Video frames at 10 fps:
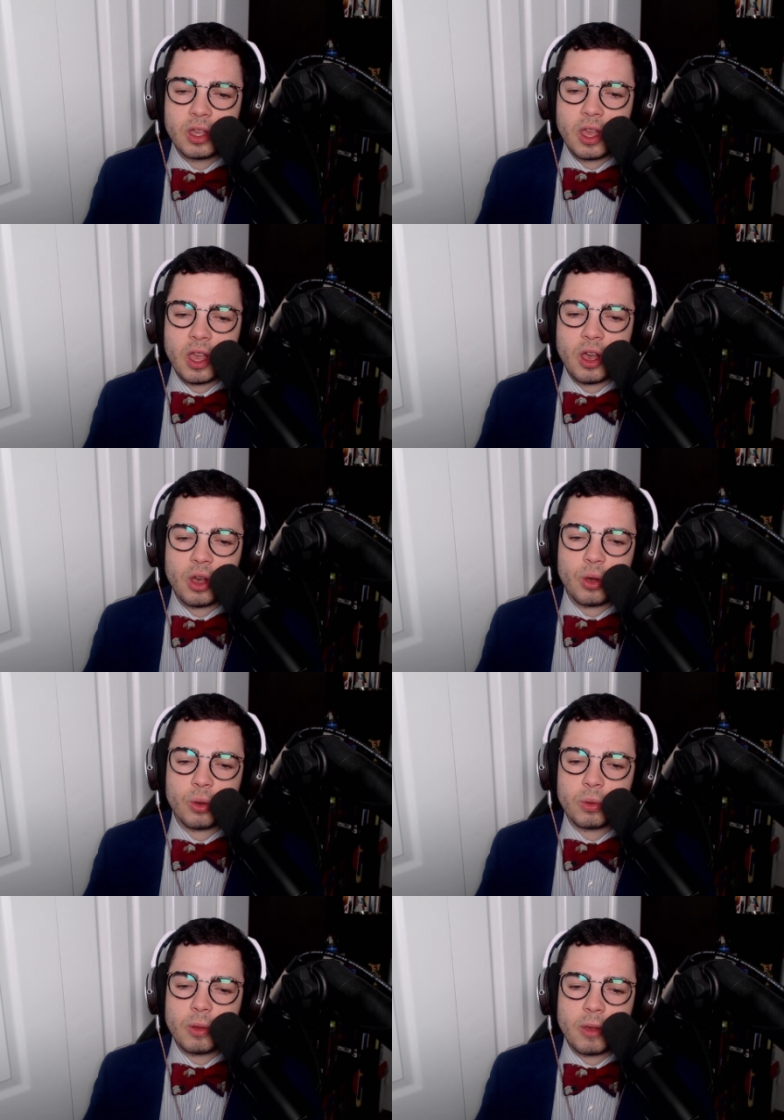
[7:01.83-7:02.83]

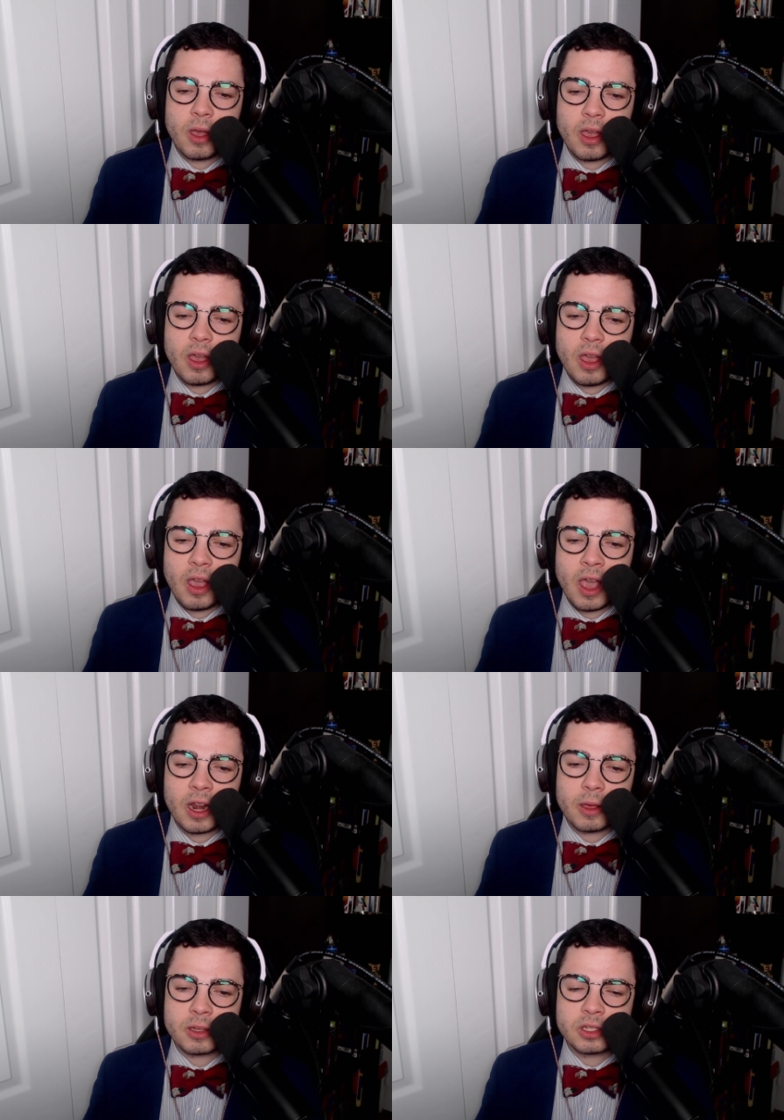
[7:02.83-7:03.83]
Oh, and
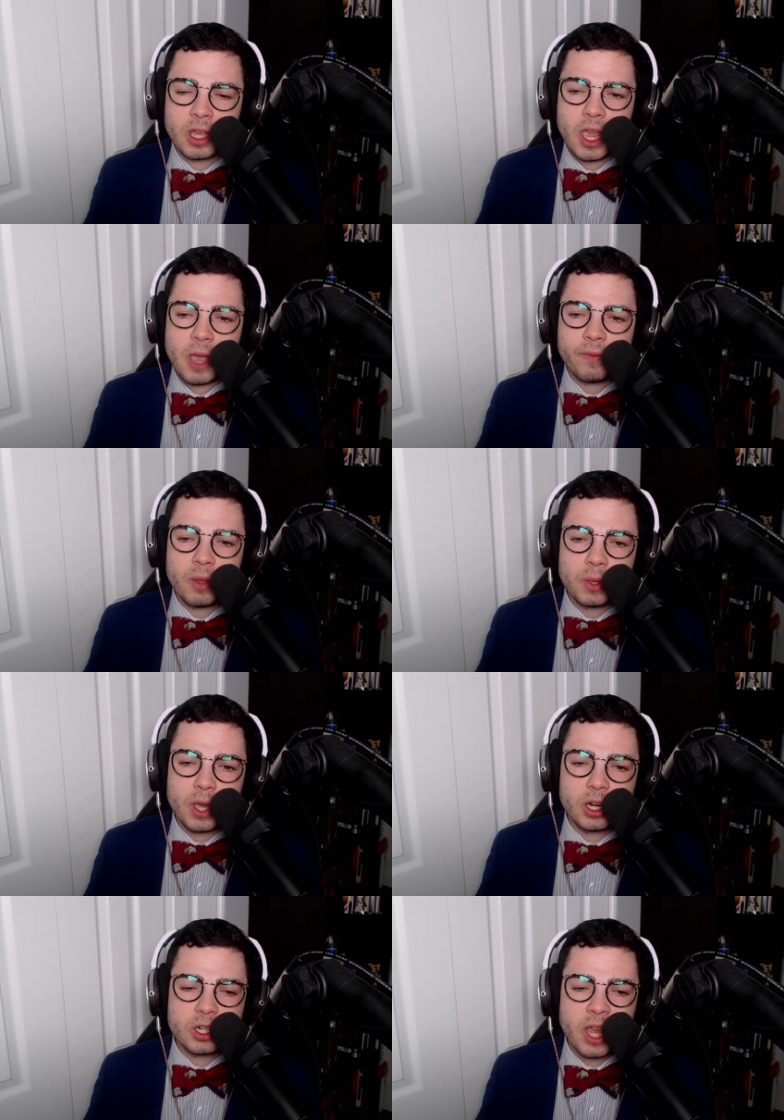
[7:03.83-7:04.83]
a slam from the
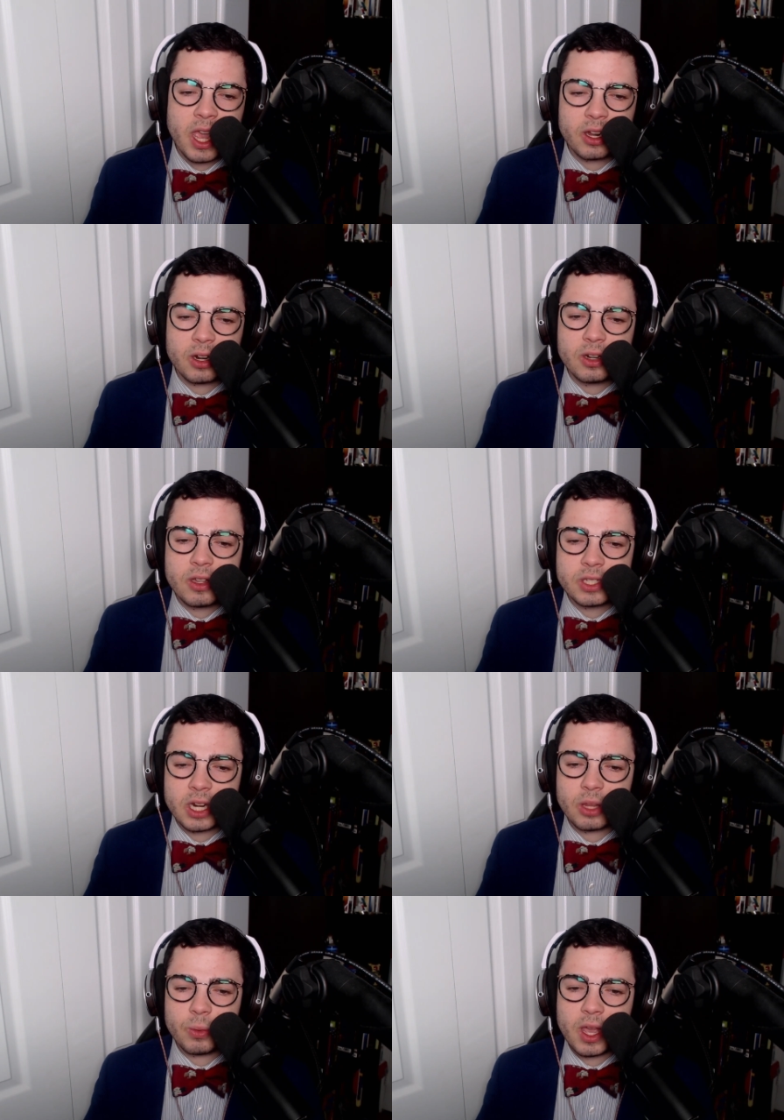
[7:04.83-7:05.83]
Undertaker. Center
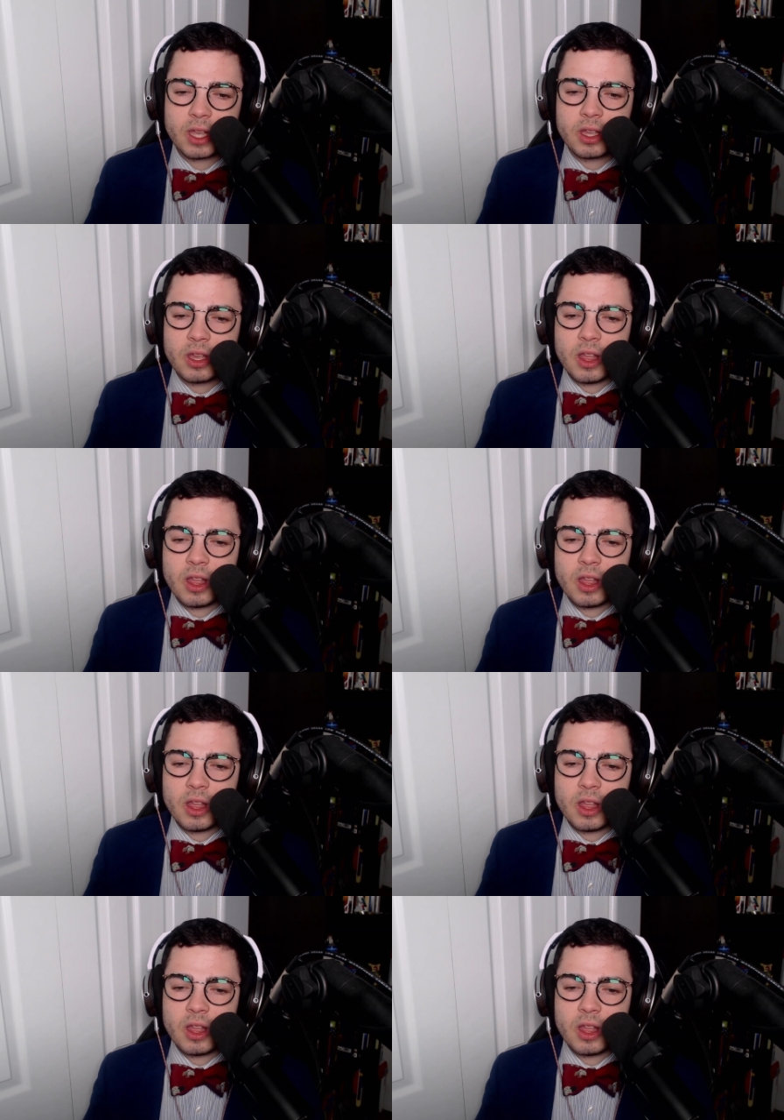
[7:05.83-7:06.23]
of the ring.